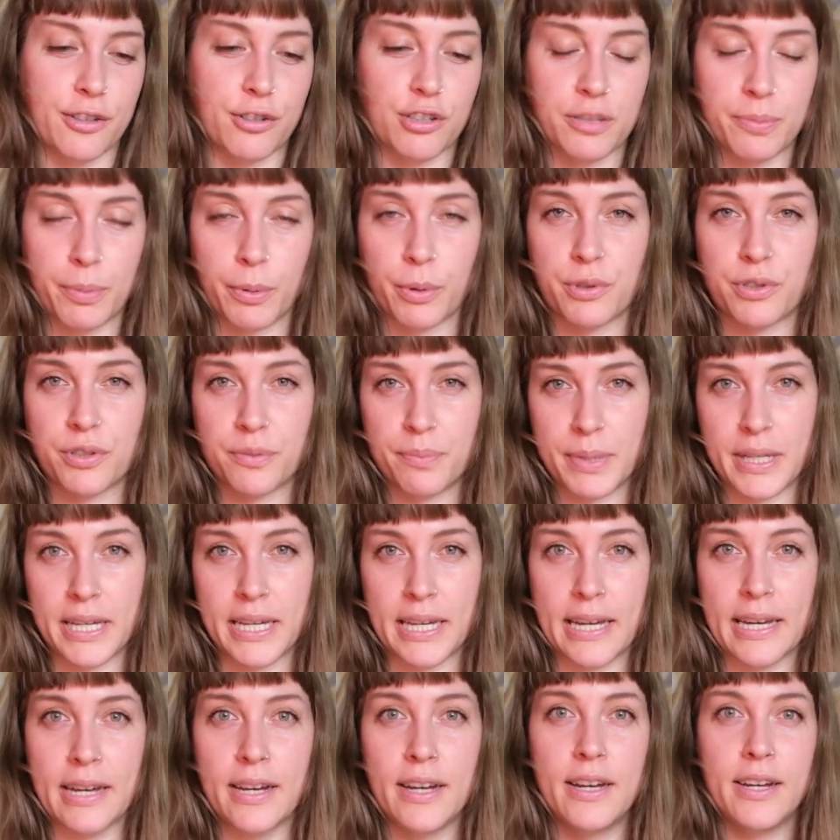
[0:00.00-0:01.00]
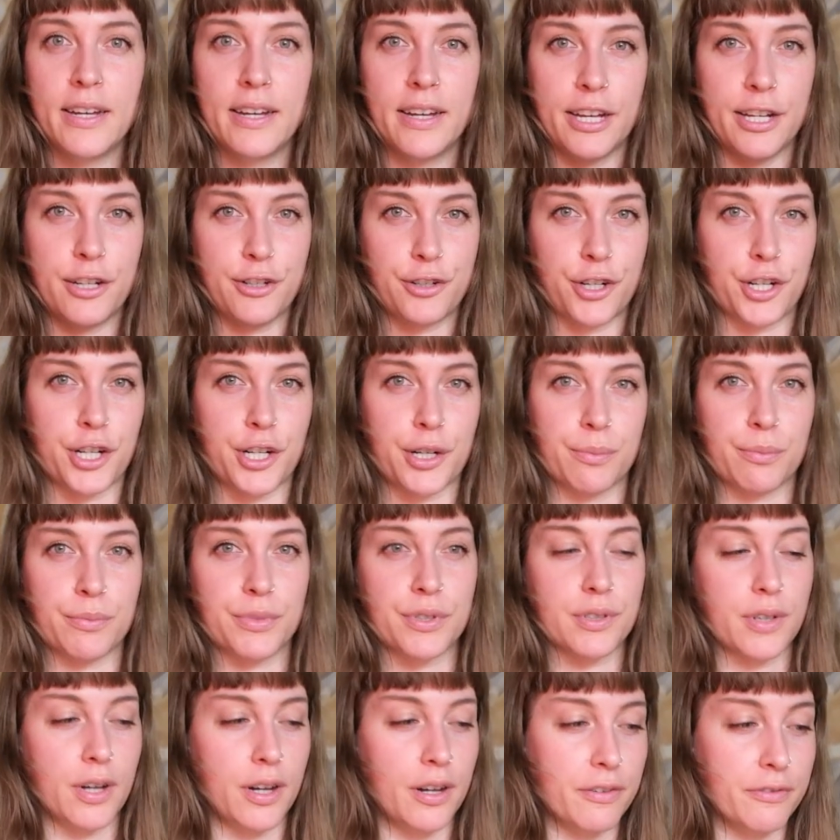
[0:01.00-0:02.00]
is supposed to be in
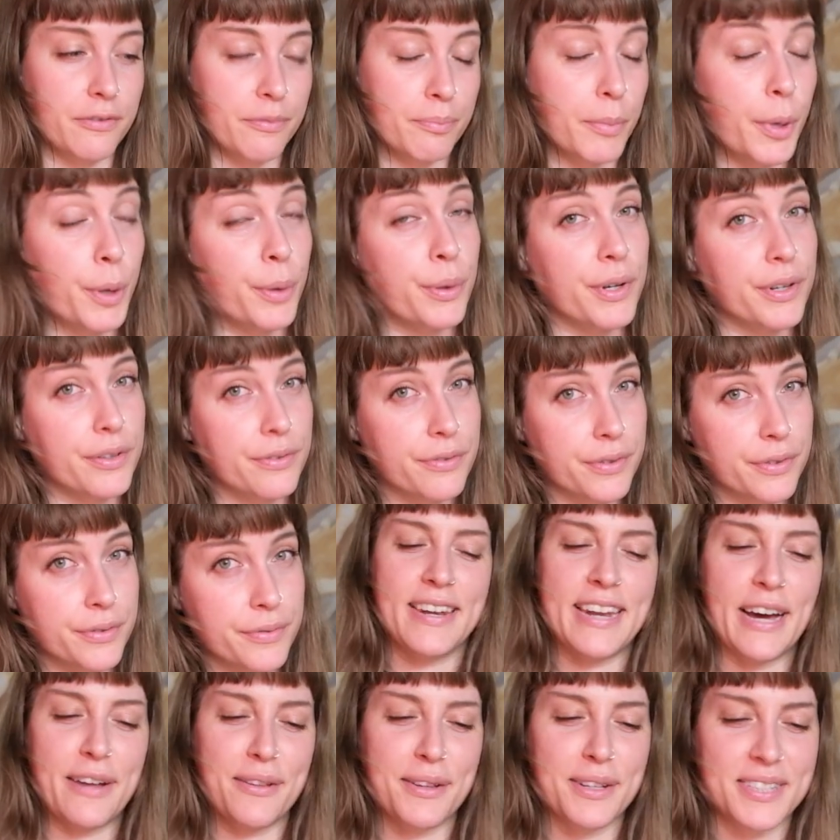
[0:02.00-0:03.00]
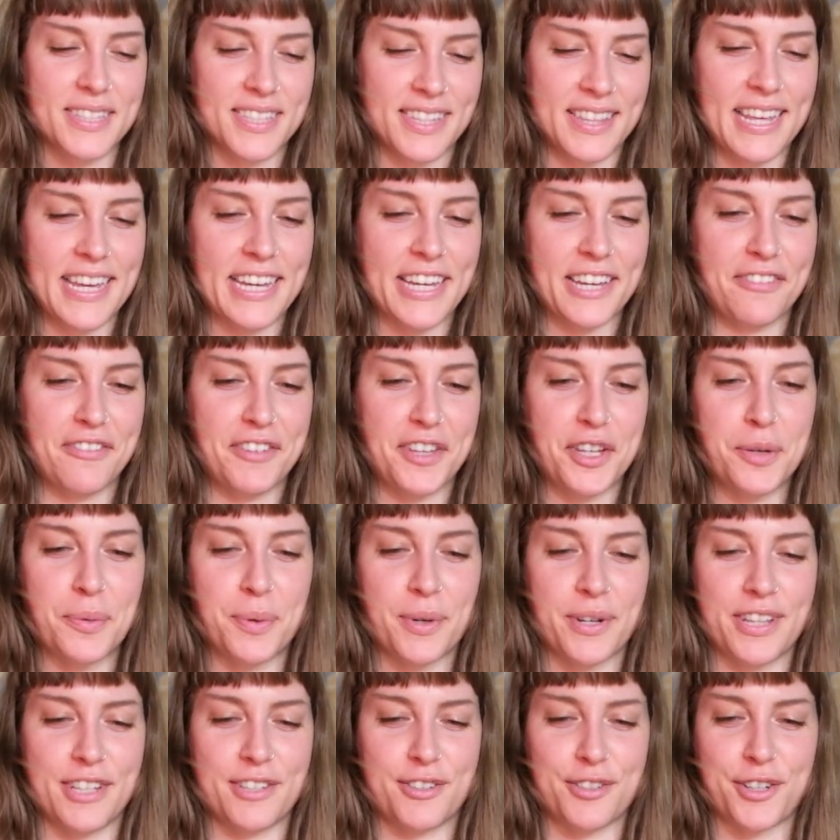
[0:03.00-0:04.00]
terms of motive? Now let's think, if you
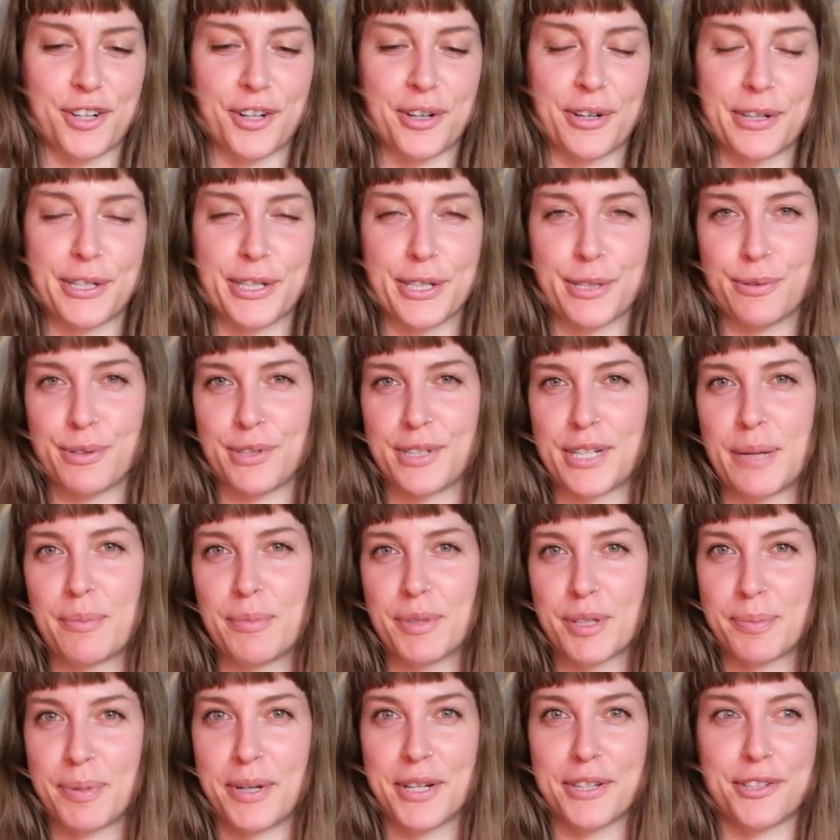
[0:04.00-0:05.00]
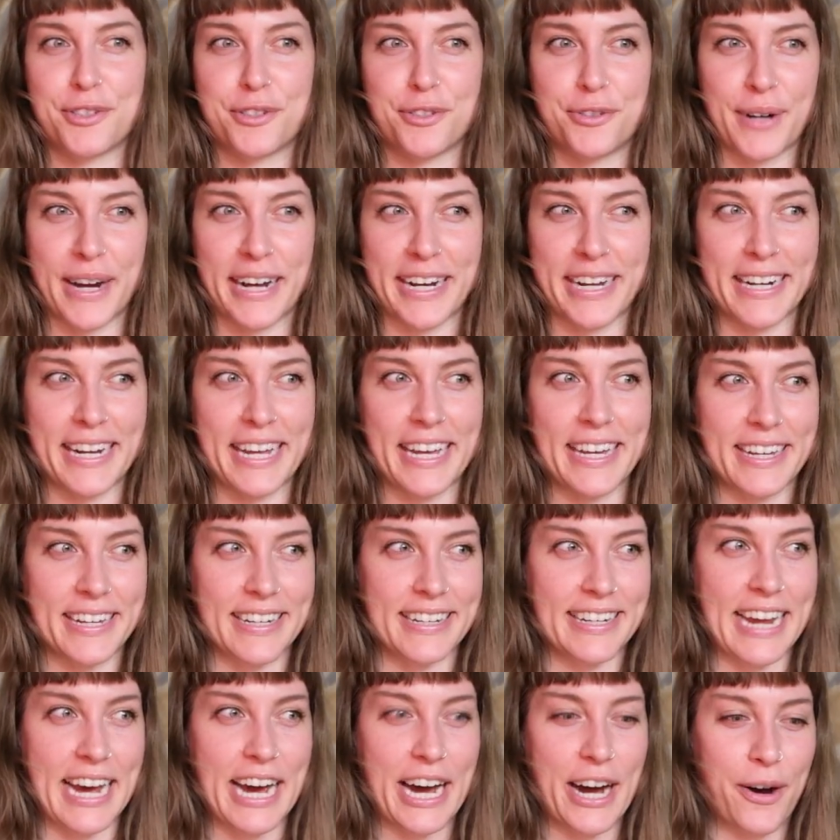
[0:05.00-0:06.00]
were this girl and you stumbled upon this dragon egg and
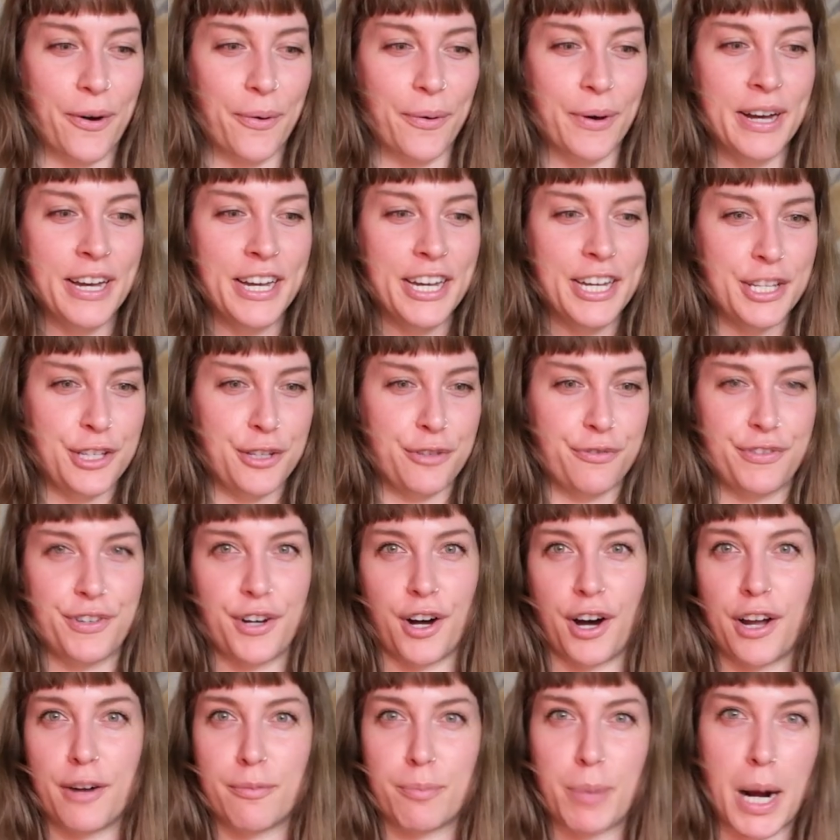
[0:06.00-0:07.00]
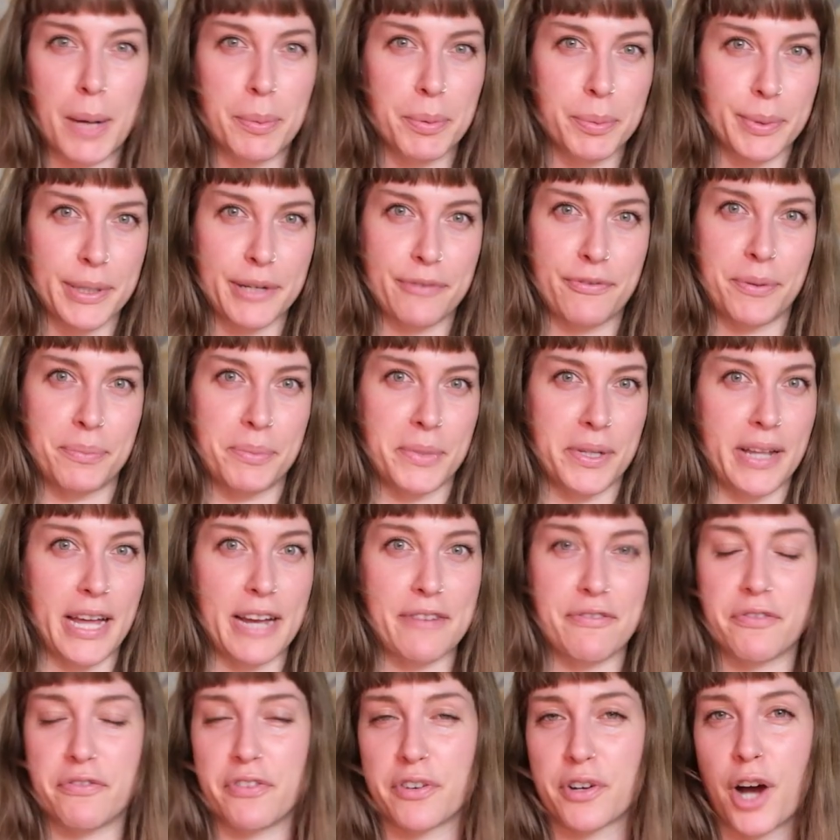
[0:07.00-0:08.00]
now you've gone probably from the
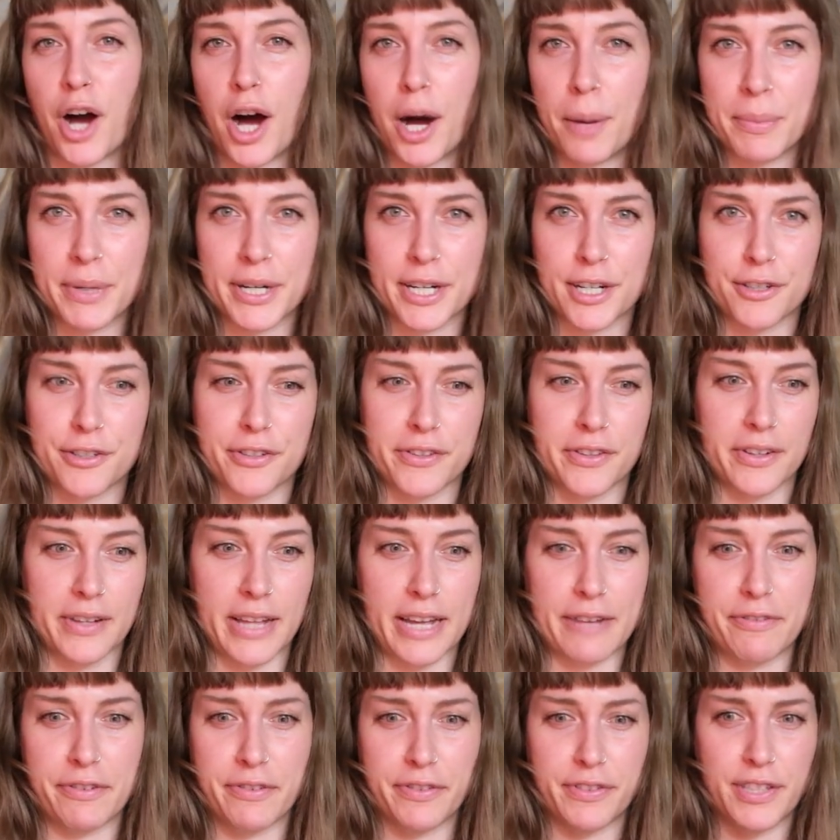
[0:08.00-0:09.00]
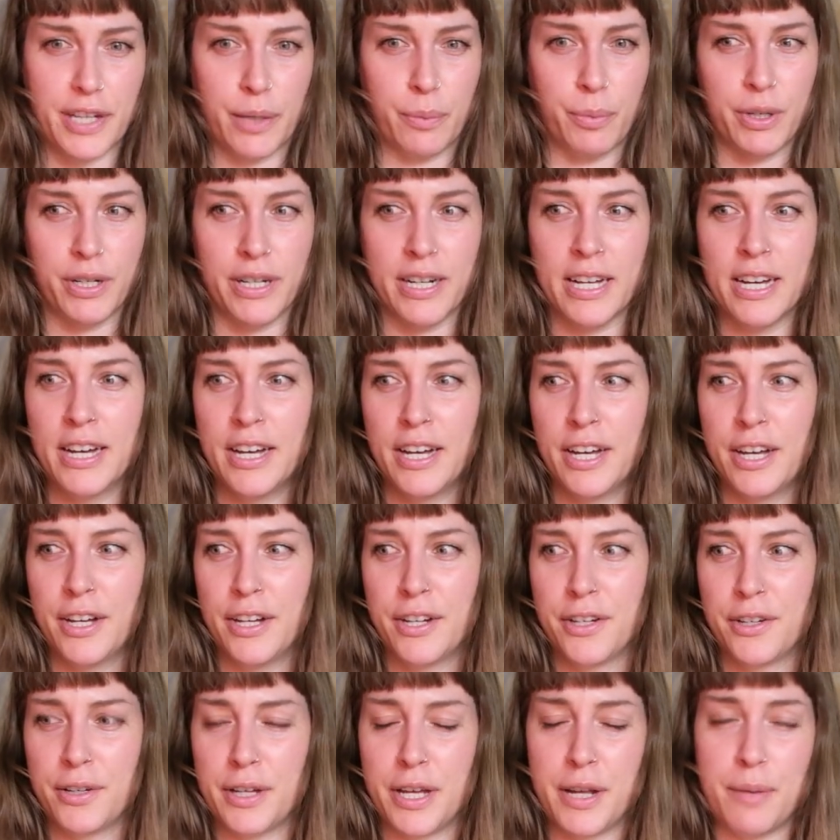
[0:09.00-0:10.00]
life of a commoner to the life of someone
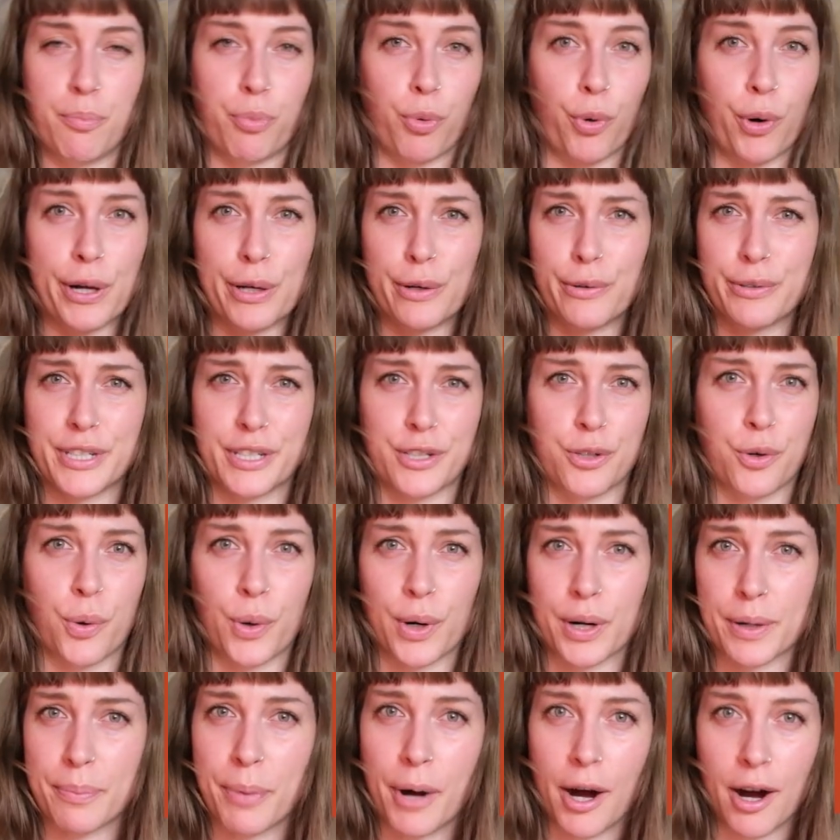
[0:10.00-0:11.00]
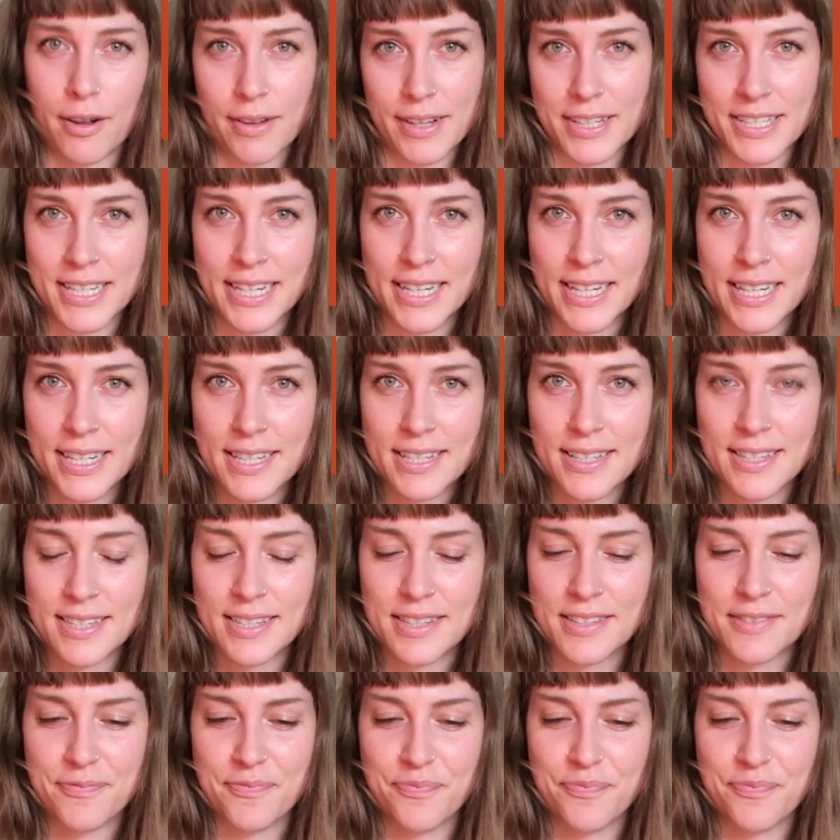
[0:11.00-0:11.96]
embroiled in court politics,